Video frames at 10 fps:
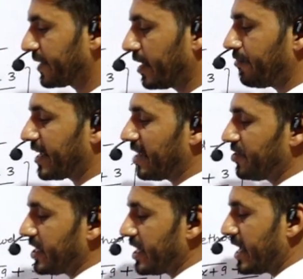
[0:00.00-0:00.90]
And we can
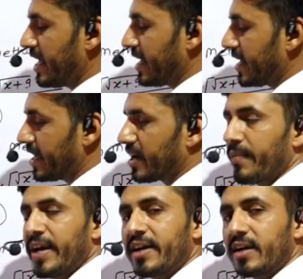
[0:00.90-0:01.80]
see here
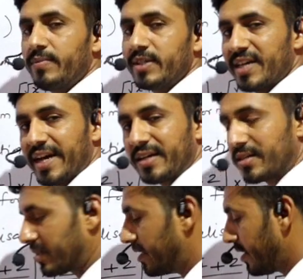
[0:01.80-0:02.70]
remaining term is
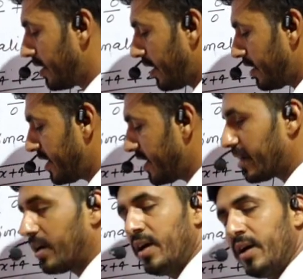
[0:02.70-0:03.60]
x and
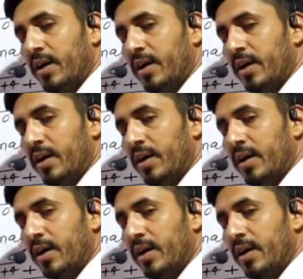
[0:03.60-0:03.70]
here